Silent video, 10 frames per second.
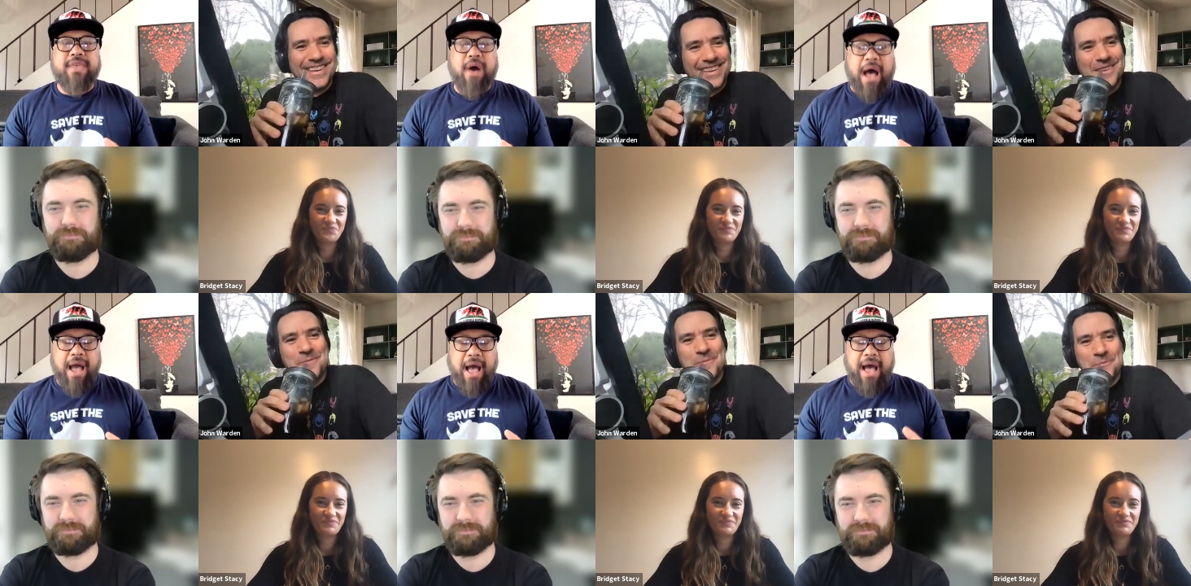Speaker 1: though?
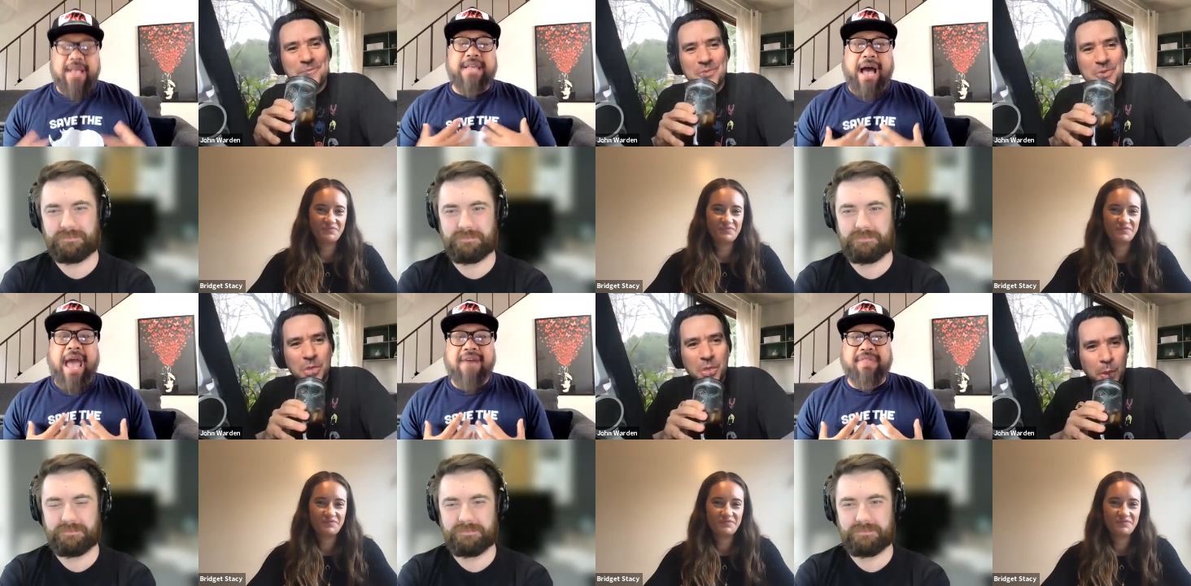I I,
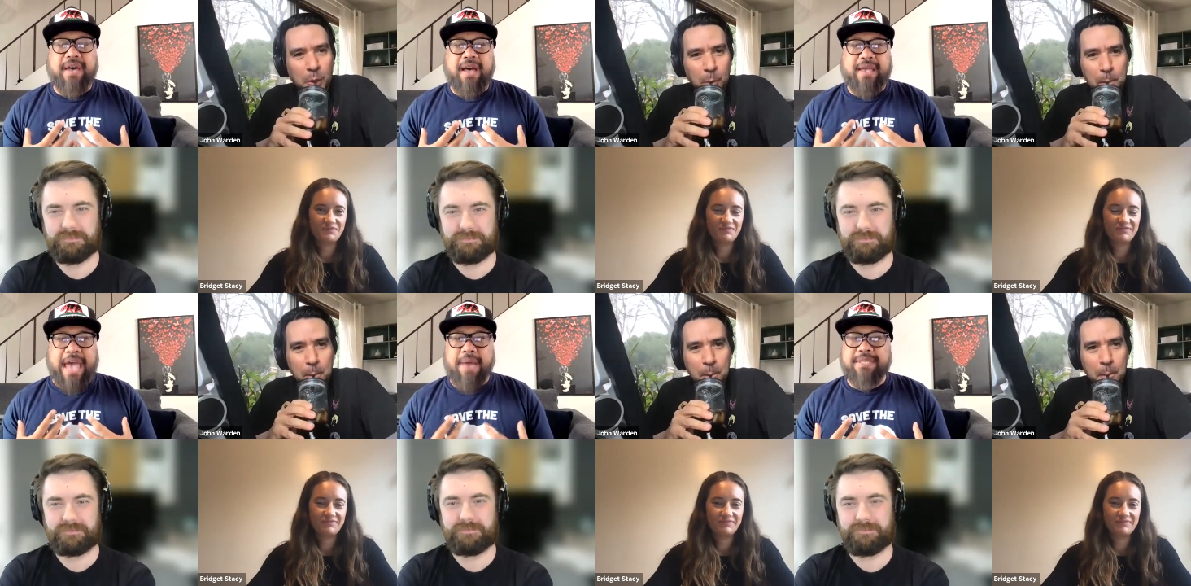I have the uh,
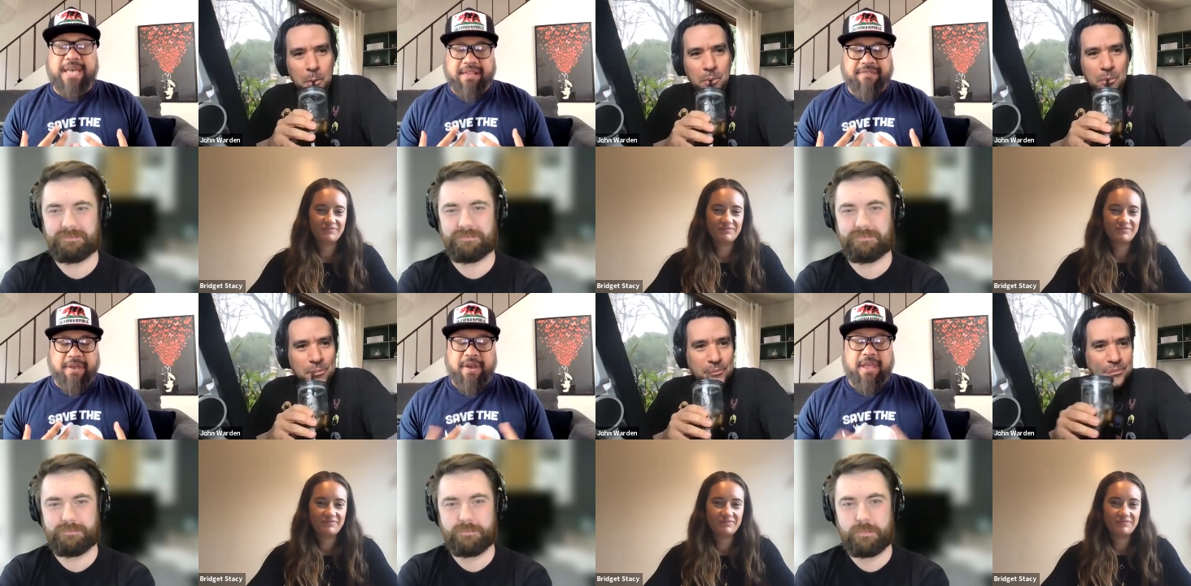Kat metallic
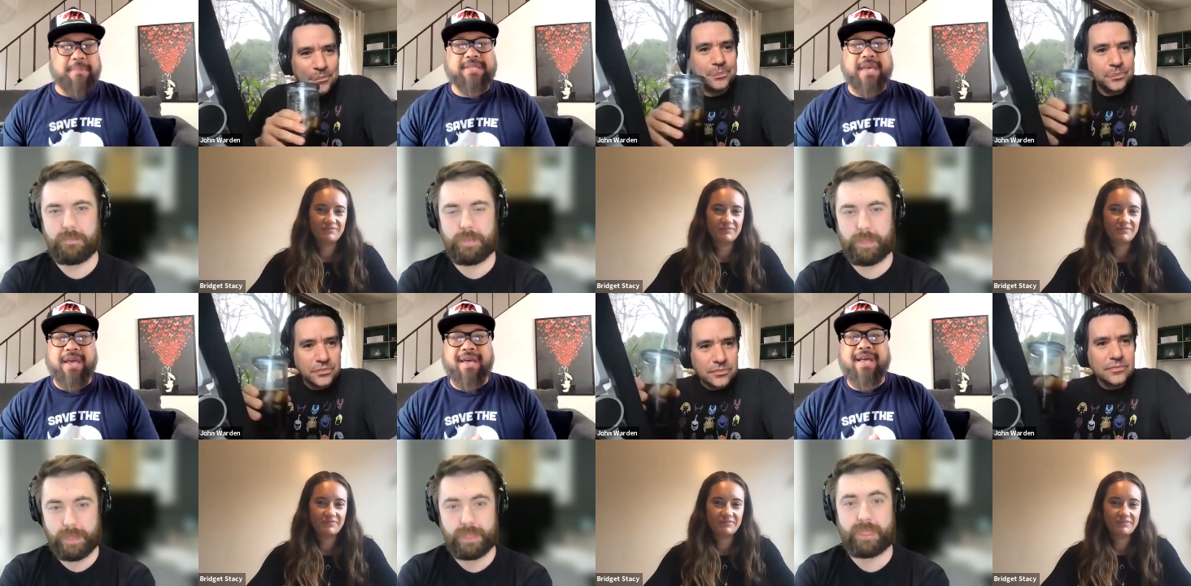figure, and let me
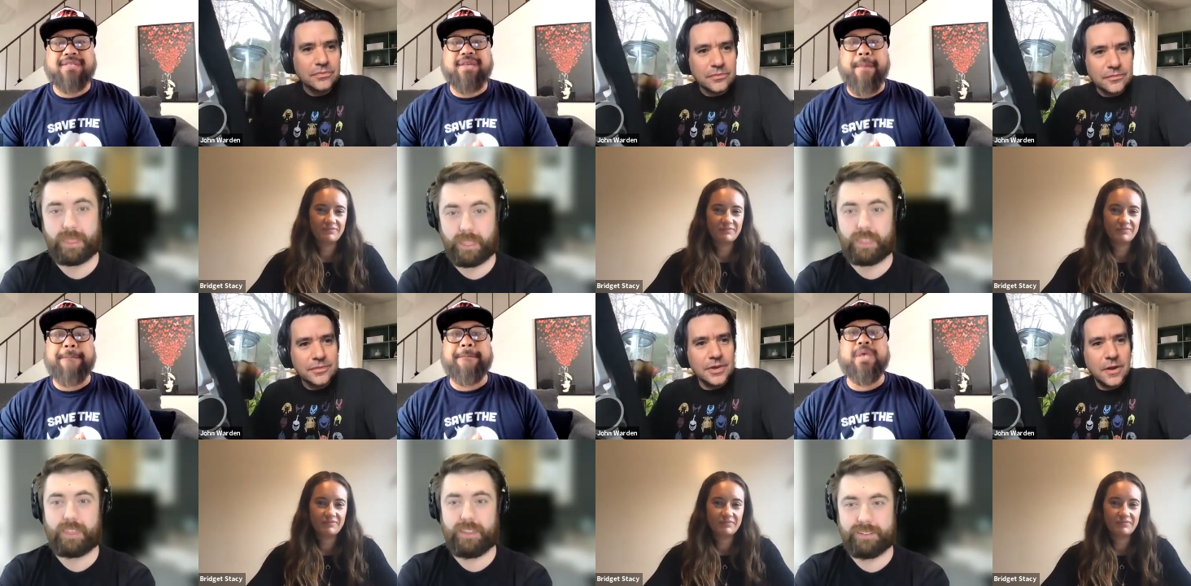say, it's
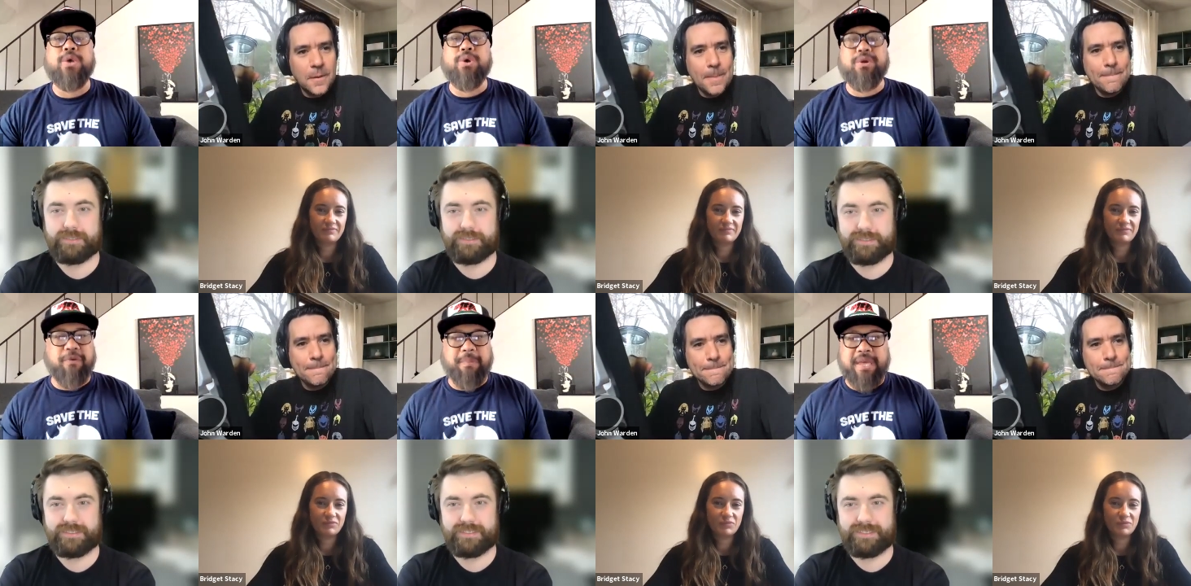a
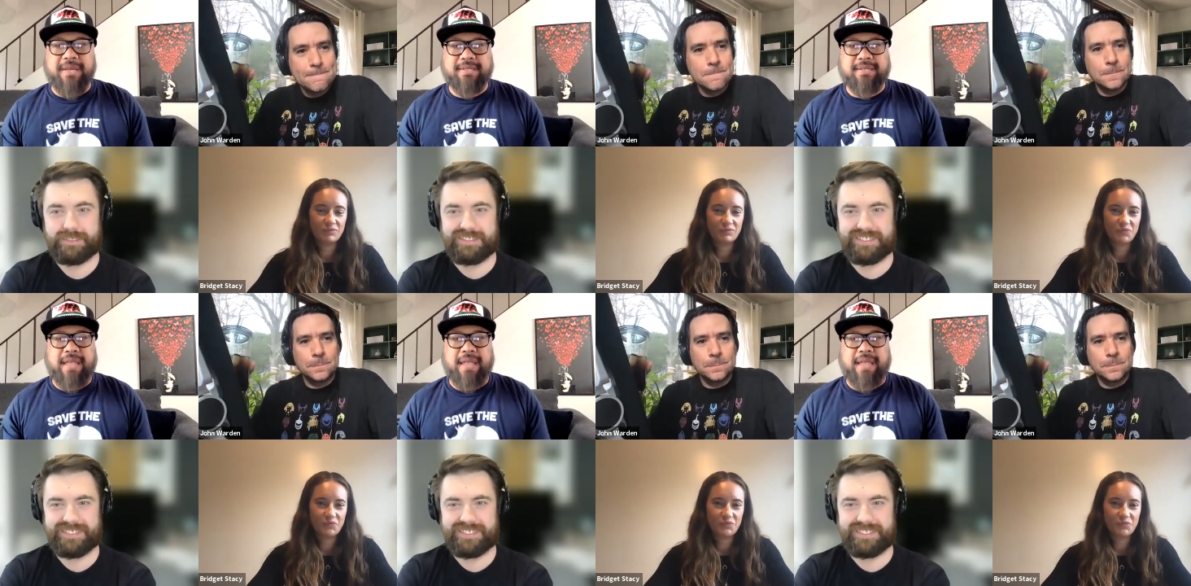beautiful piece.